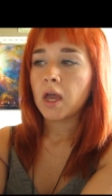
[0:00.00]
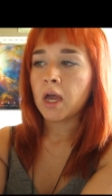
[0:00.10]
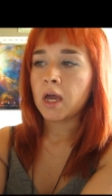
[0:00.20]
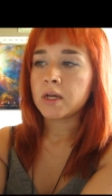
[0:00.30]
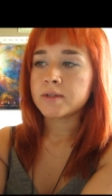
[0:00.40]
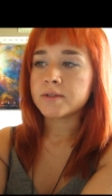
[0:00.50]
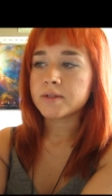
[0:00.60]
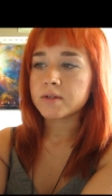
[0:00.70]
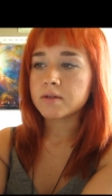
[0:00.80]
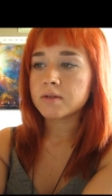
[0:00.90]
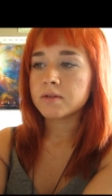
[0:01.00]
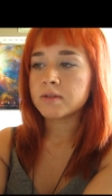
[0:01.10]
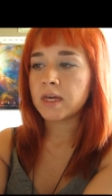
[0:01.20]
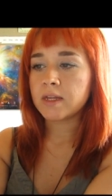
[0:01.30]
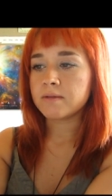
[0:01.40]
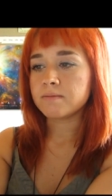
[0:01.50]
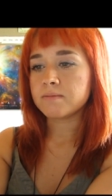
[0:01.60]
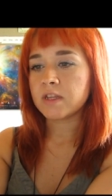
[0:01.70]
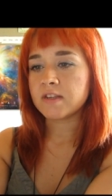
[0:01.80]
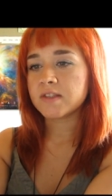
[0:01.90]
and then
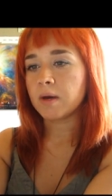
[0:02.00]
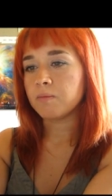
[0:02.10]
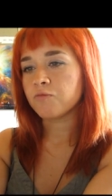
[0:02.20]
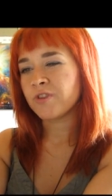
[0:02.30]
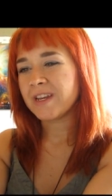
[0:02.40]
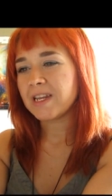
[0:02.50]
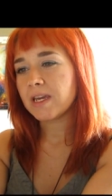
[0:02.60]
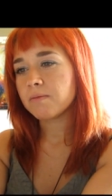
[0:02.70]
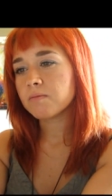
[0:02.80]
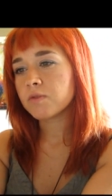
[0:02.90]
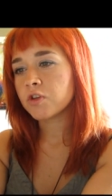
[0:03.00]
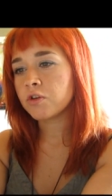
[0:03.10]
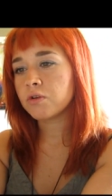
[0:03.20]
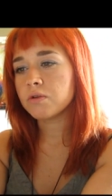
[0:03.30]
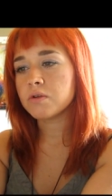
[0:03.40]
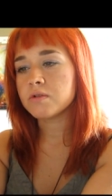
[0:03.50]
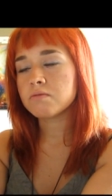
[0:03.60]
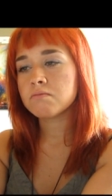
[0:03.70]
there's some really good